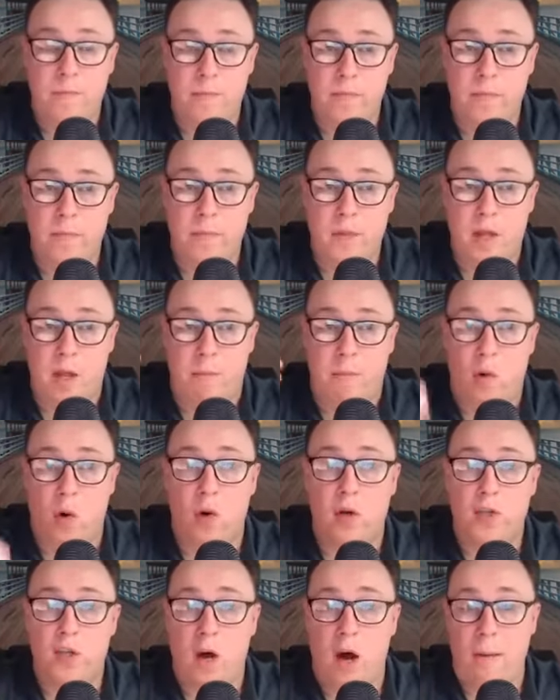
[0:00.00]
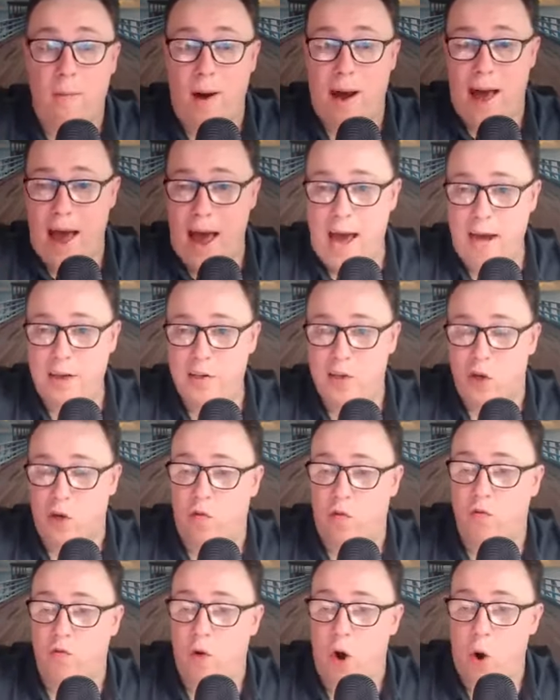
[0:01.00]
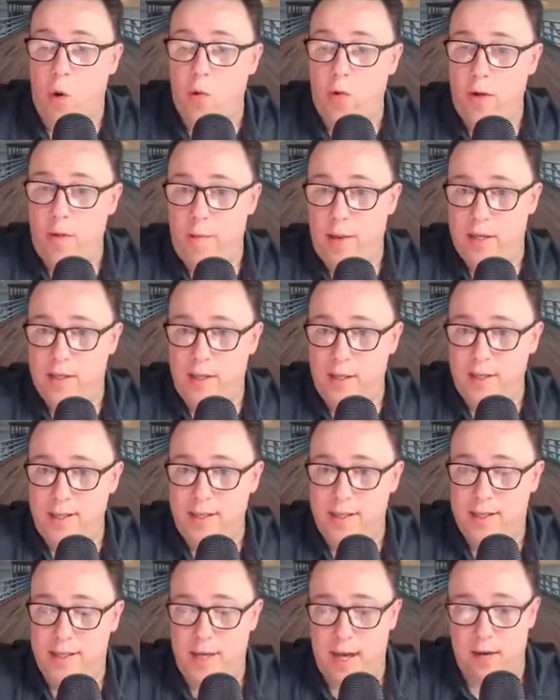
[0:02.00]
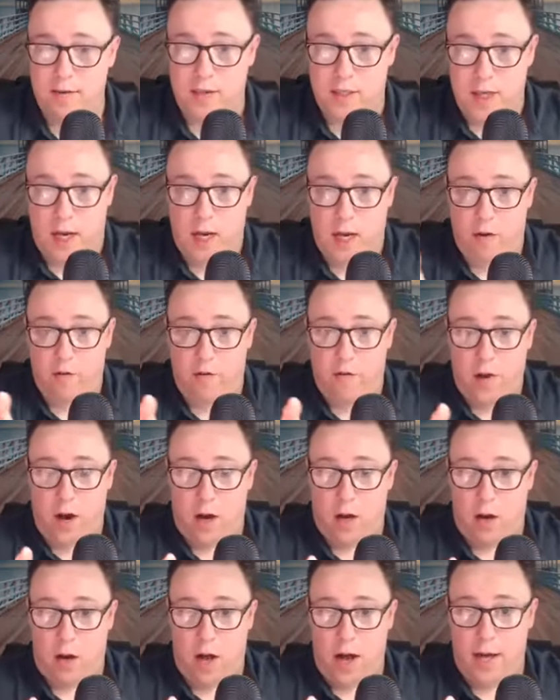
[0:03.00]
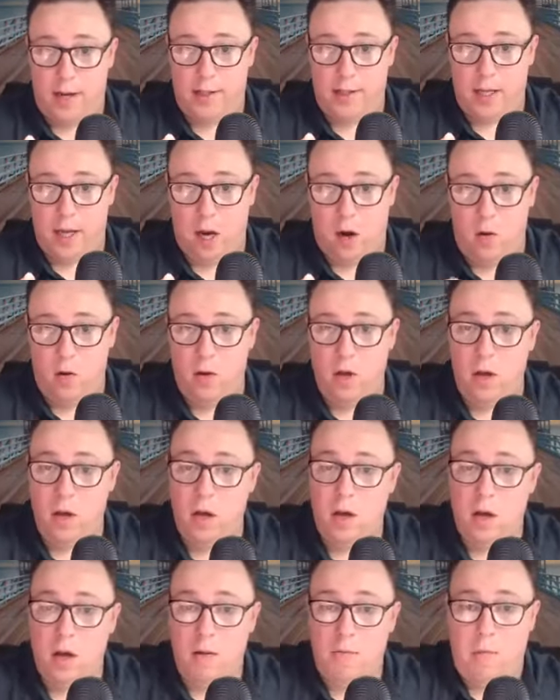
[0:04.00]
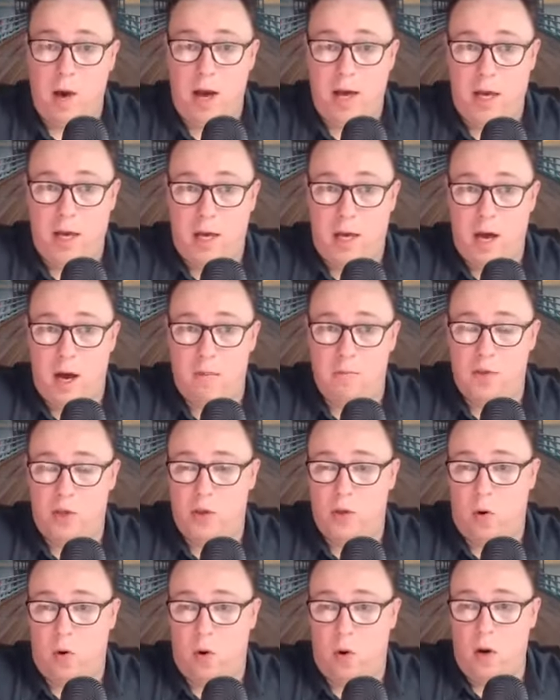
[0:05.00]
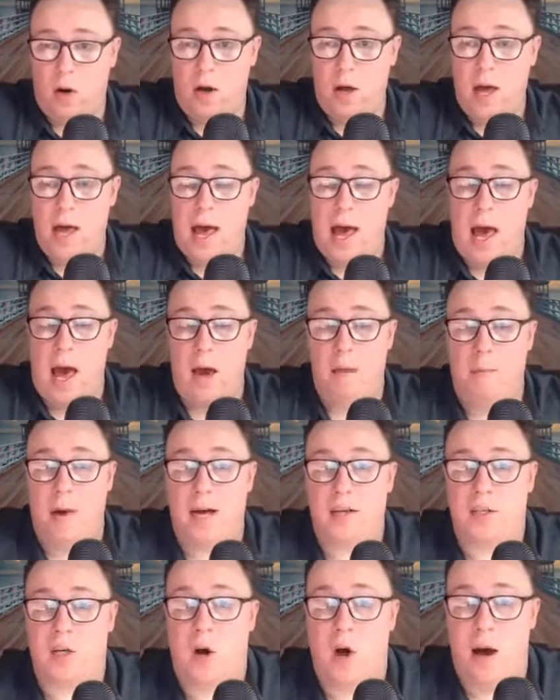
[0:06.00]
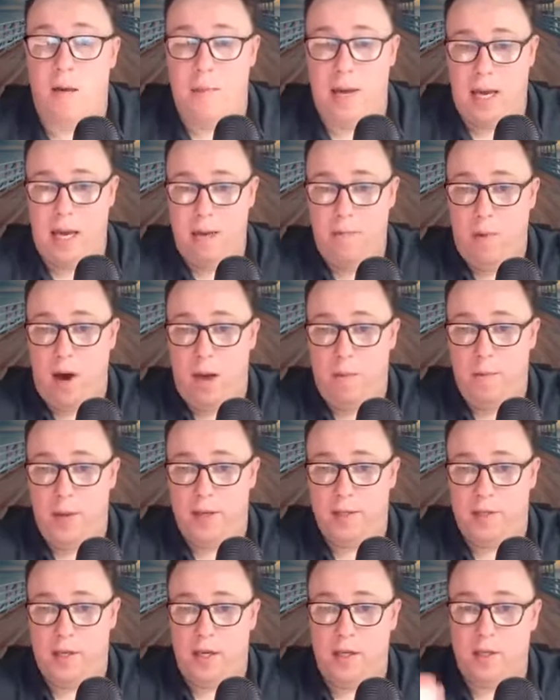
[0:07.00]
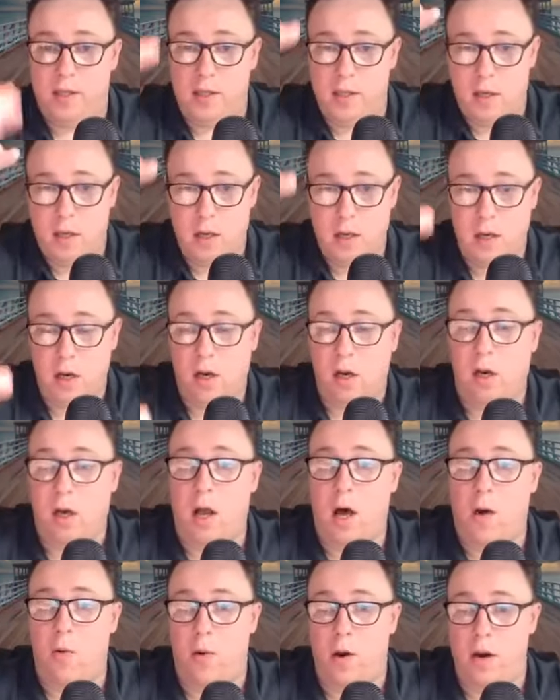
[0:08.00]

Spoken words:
the more time I had to grow the business instead of sitting in front of clientele, my income soared and my time in my business lowered